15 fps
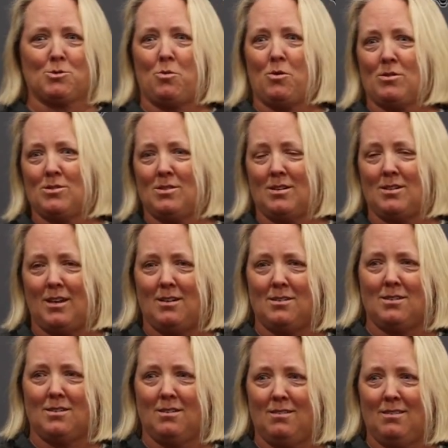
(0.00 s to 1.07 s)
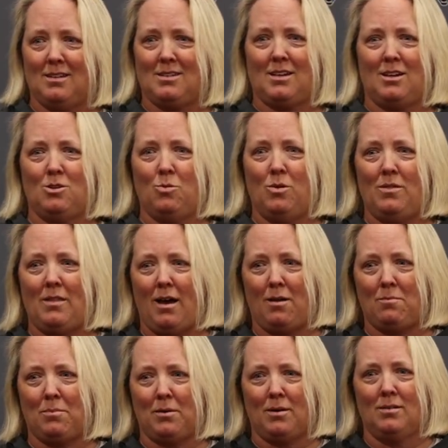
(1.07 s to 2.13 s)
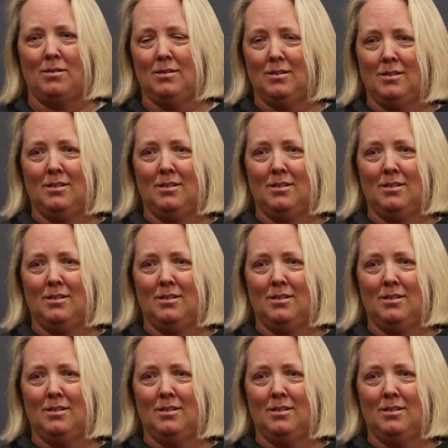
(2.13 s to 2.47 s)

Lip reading: sports that tend to win that, but